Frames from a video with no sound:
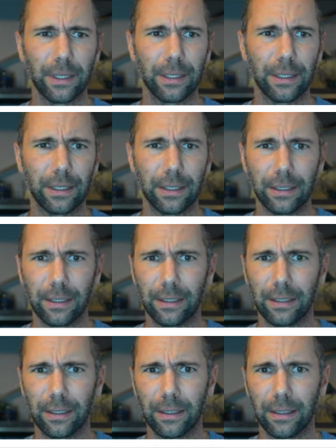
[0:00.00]

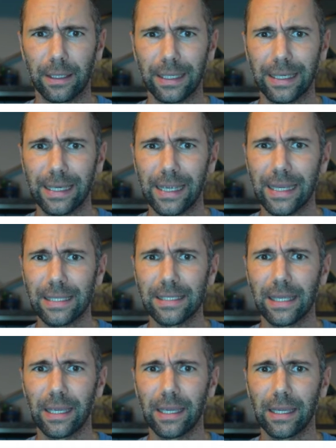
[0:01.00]
I can't
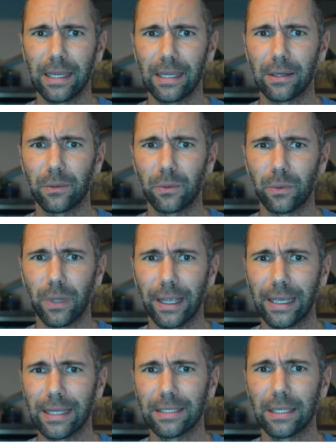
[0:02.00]
say
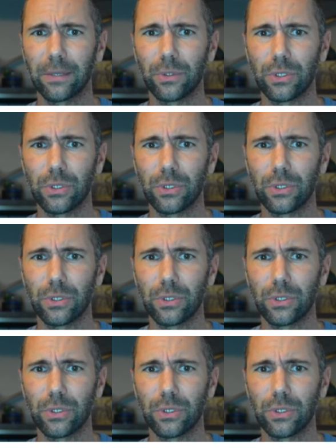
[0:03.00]
it was